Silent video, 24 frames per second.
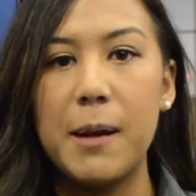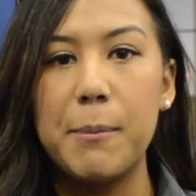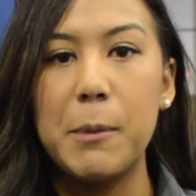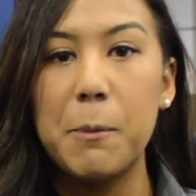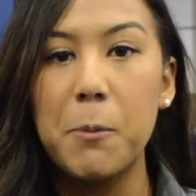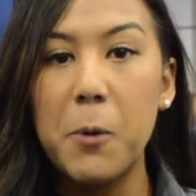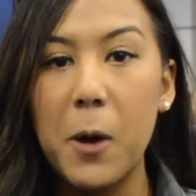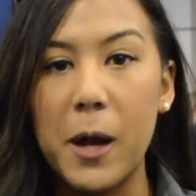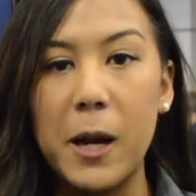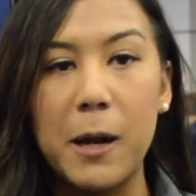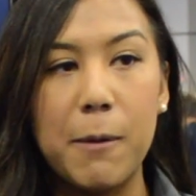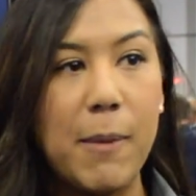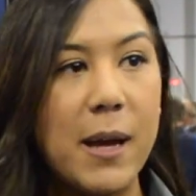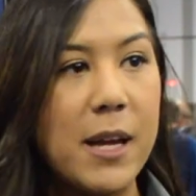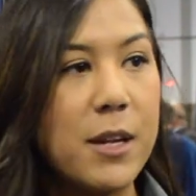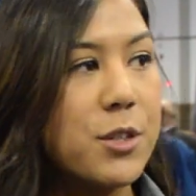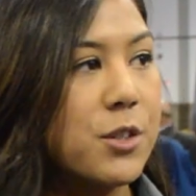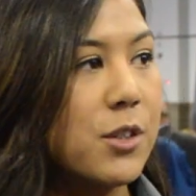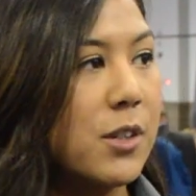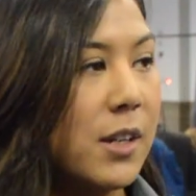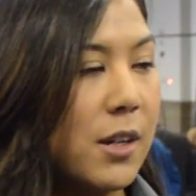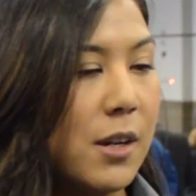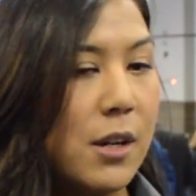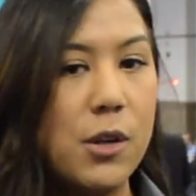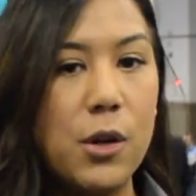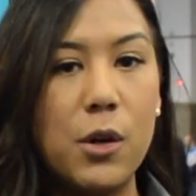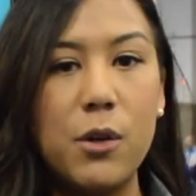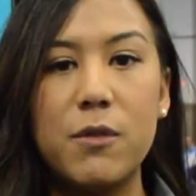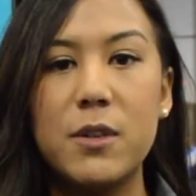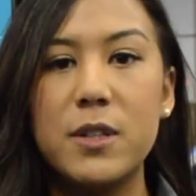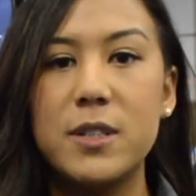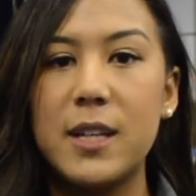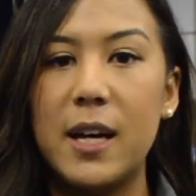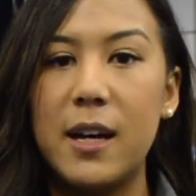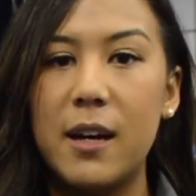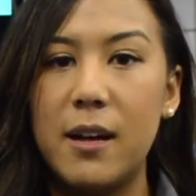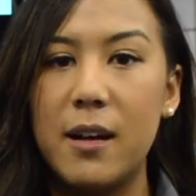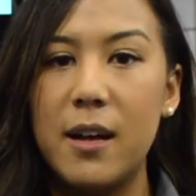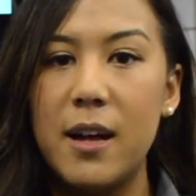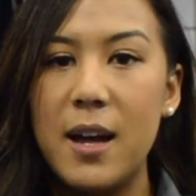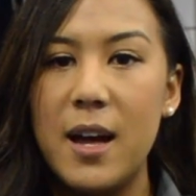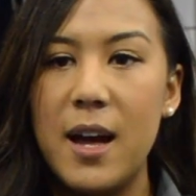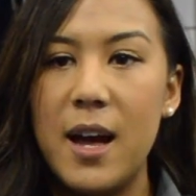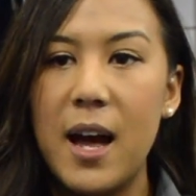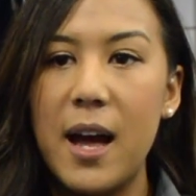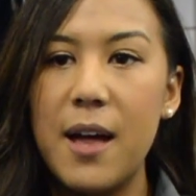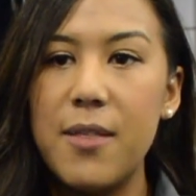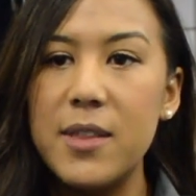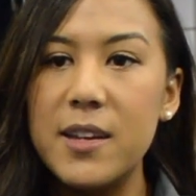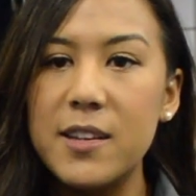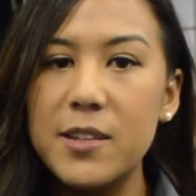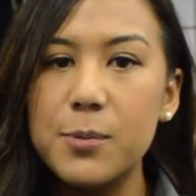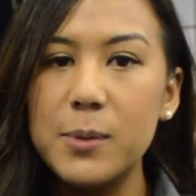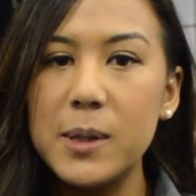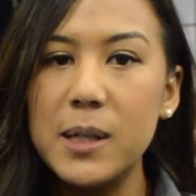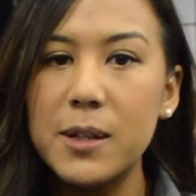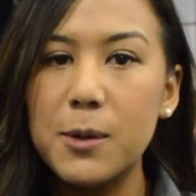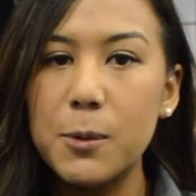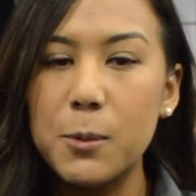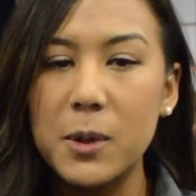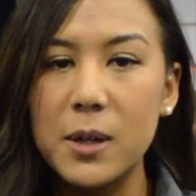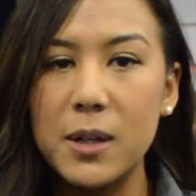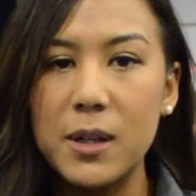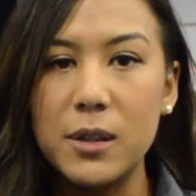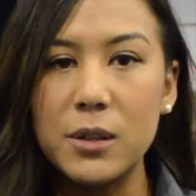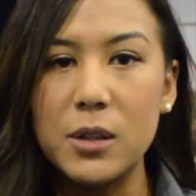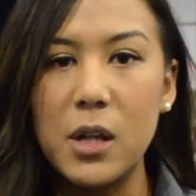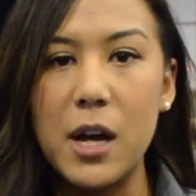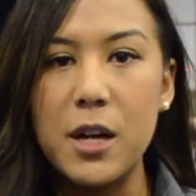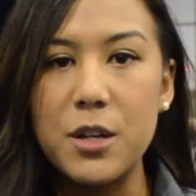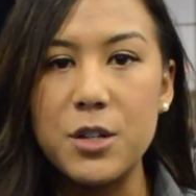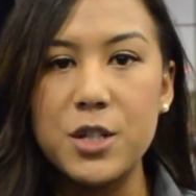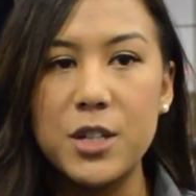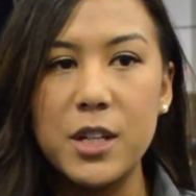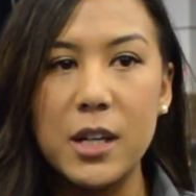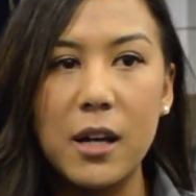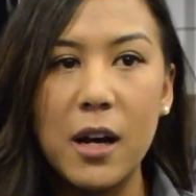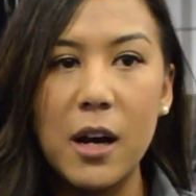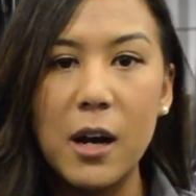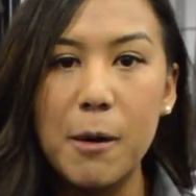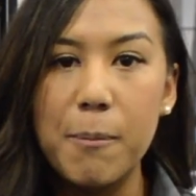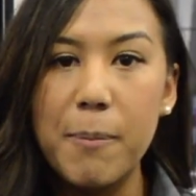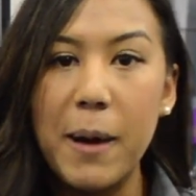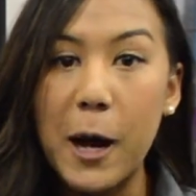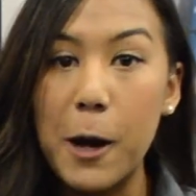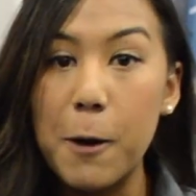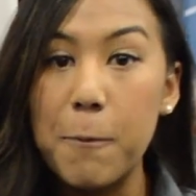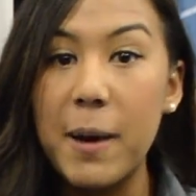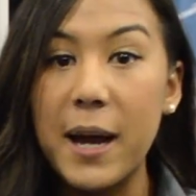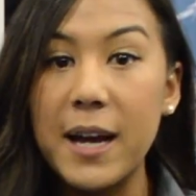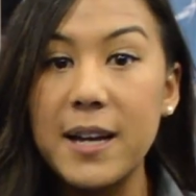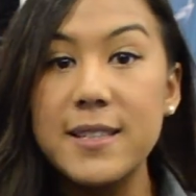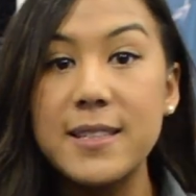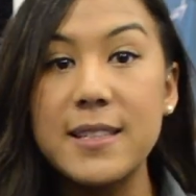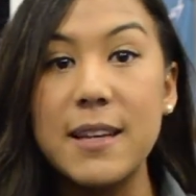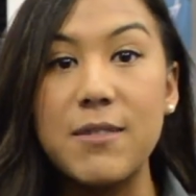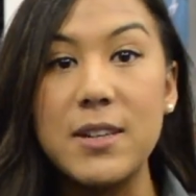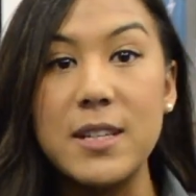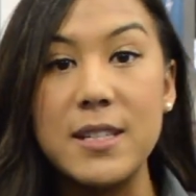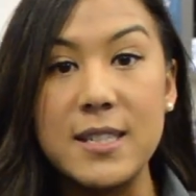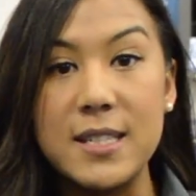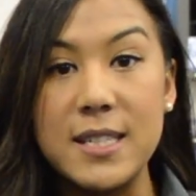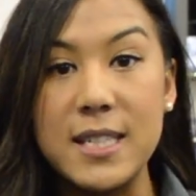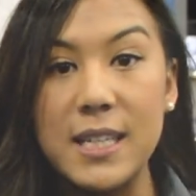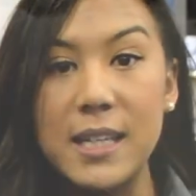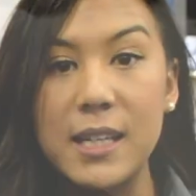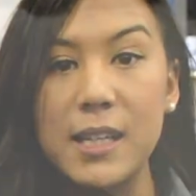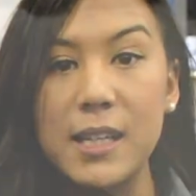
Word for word: I'm a product manager here at NovAtel. And this week we're launching our PwrPak 7D